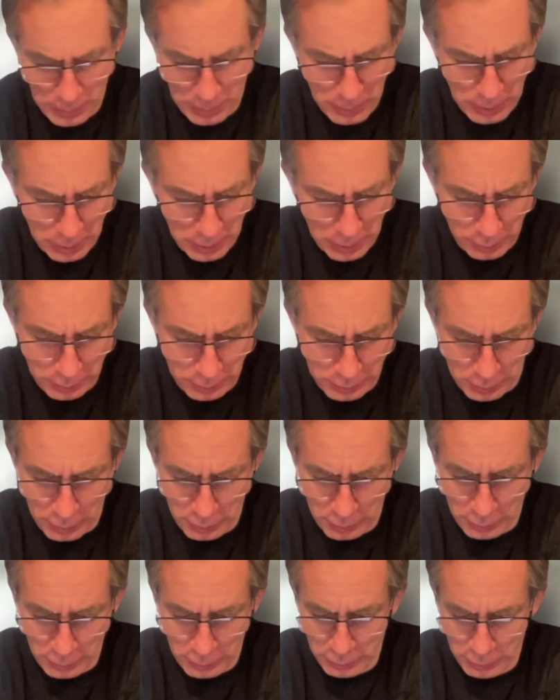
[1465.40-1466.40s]
Maybe I'll
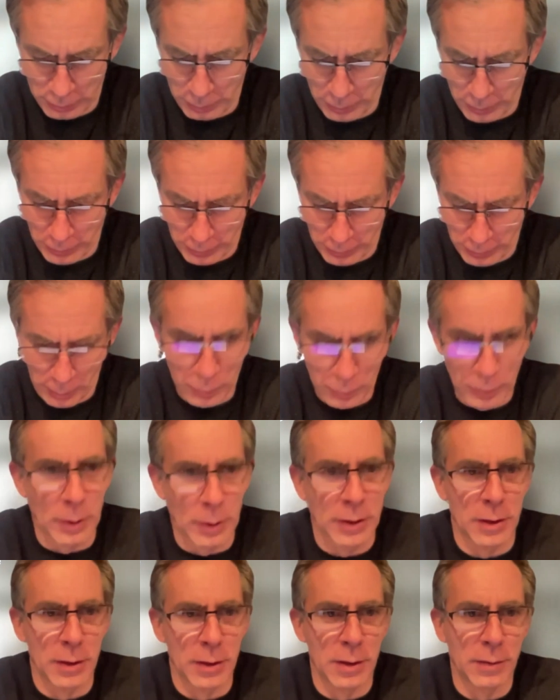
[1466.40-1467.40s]
start just with a couple
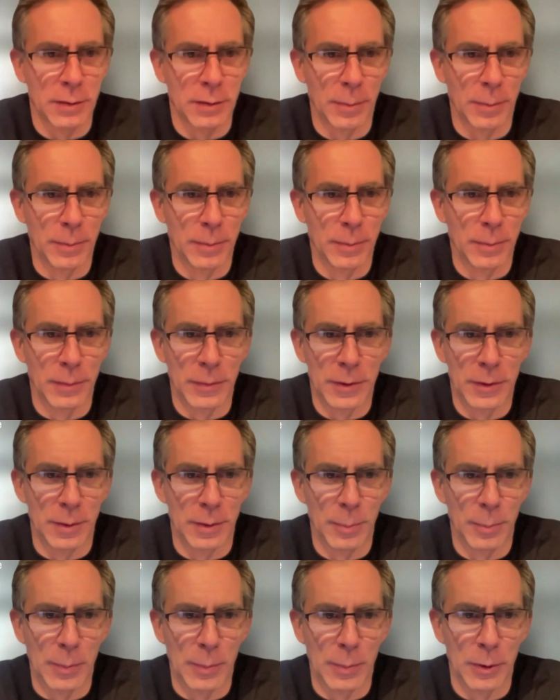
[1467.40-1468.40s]
questions from
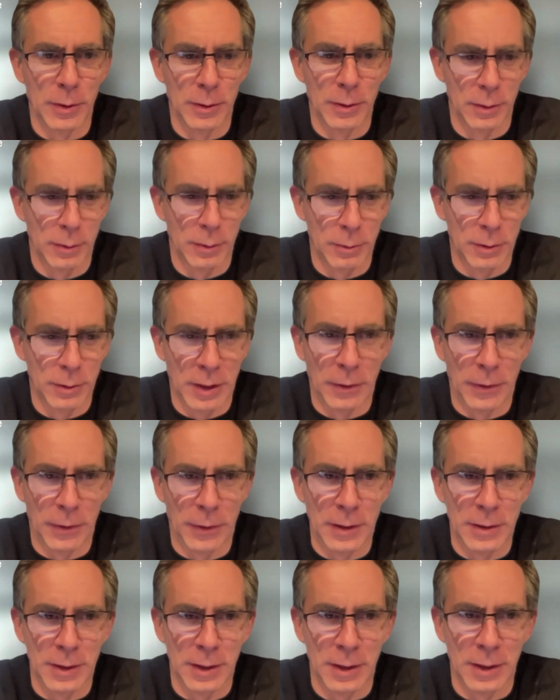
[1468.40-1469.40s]
some people who sent
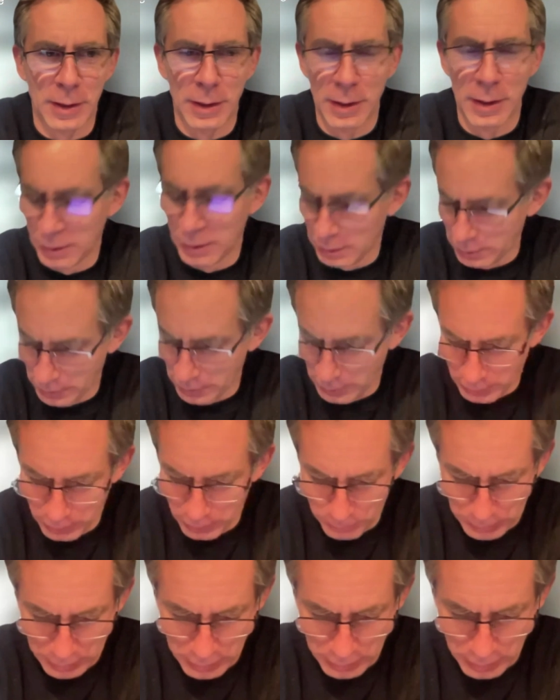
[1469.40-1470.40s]
things in
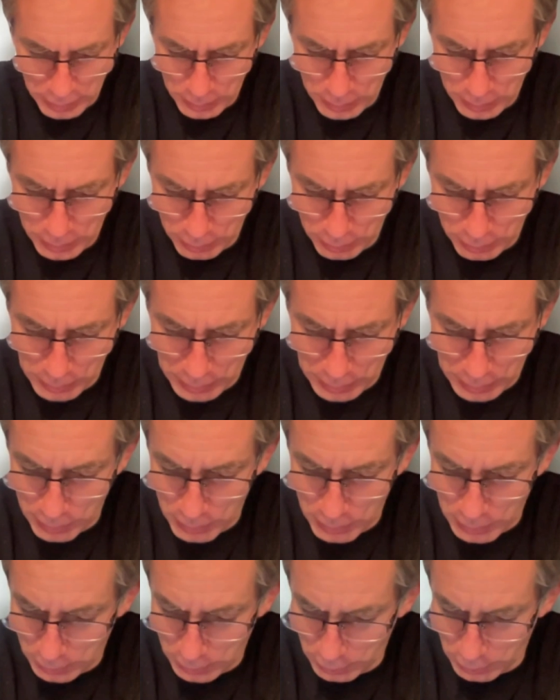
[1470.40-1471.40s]
by
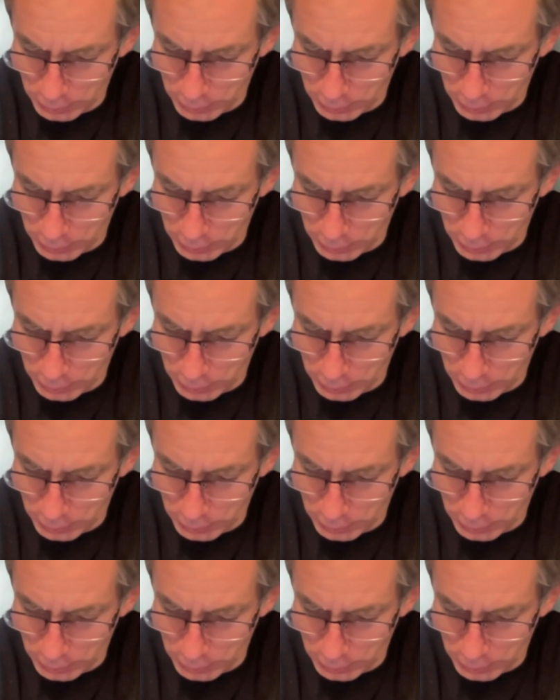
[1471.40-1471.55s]
email